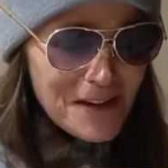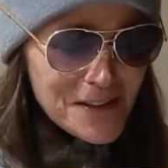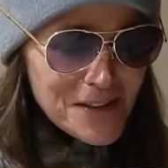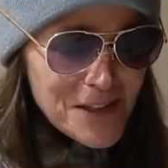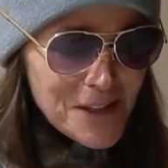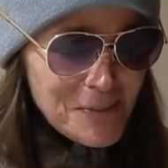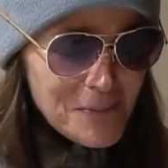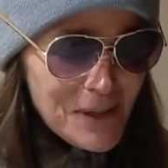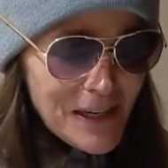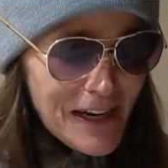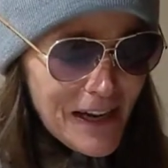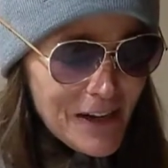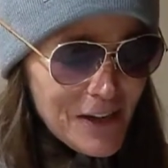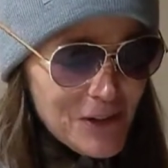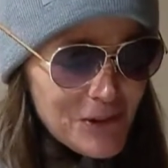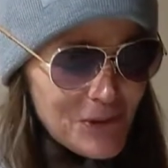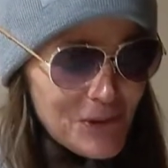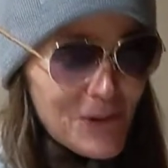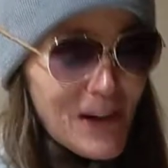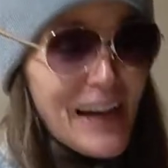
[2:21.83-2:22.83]
to be a
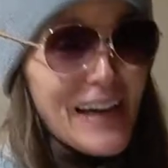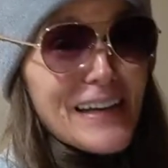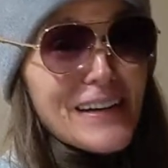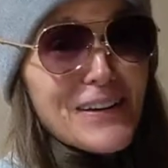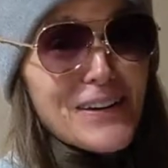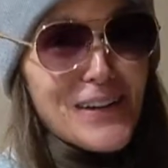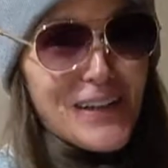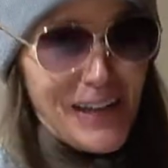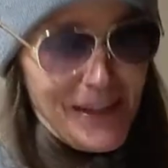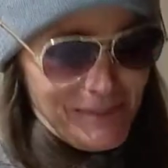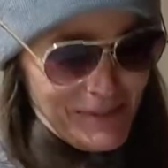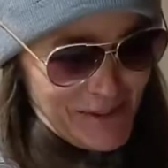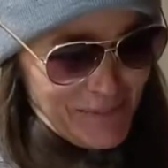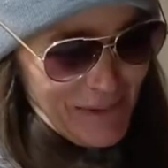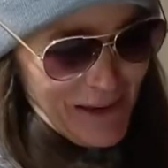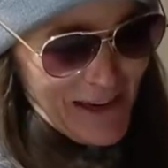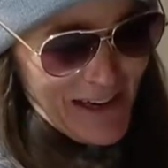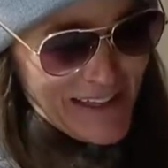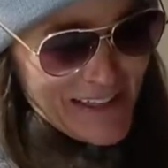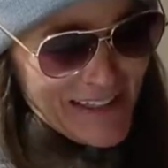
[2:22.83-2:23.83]
great hookup
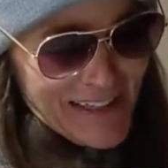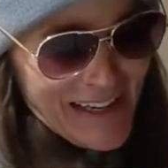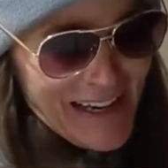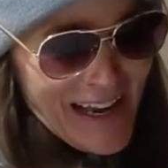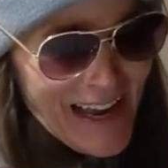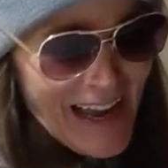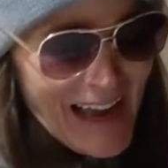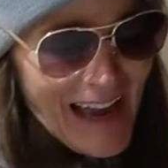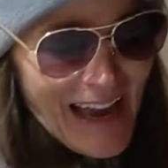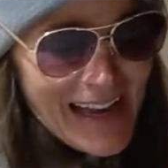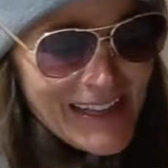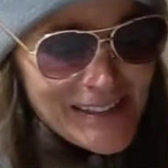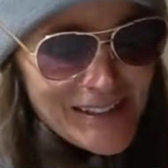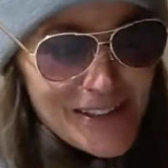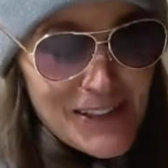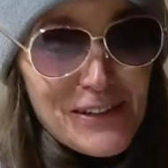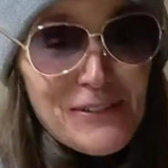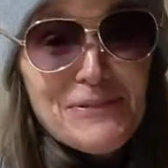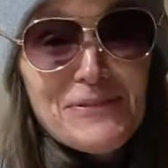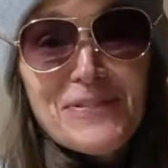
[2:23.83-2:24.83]
spot, and
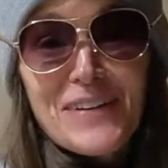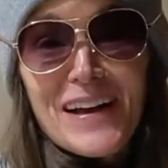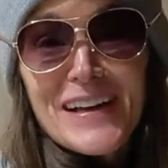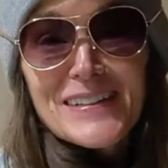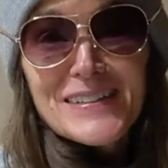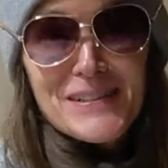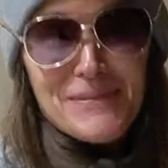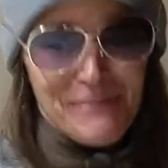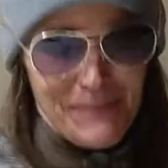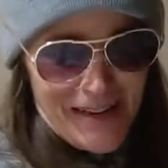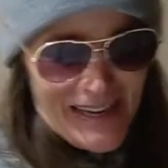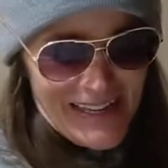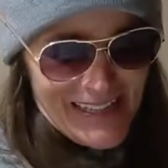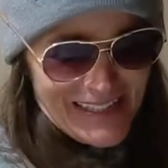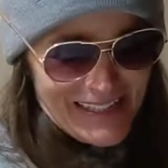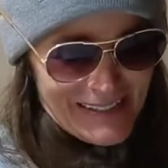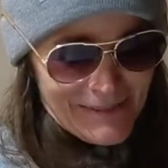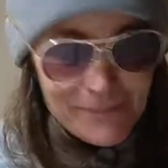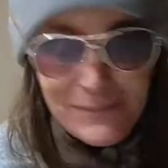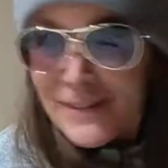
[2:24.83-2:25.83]
soon finds a
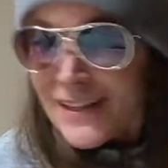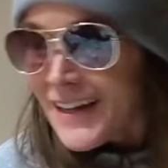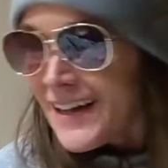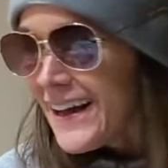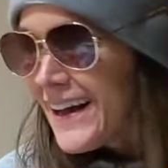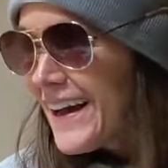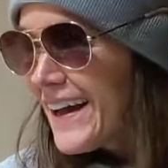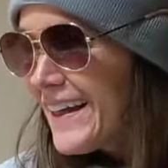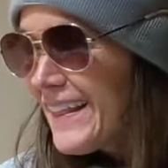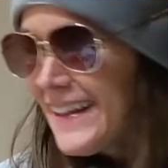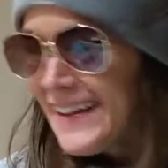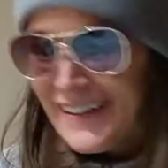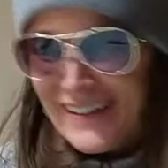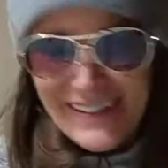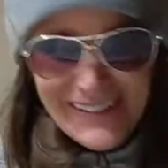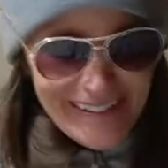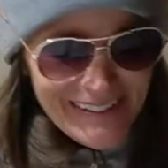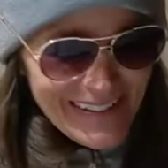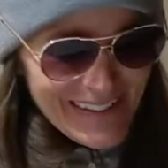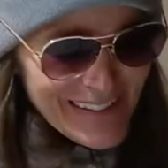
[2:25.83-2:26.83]
mate. Hi
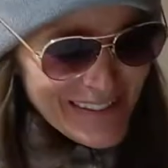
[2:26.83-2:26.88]
there.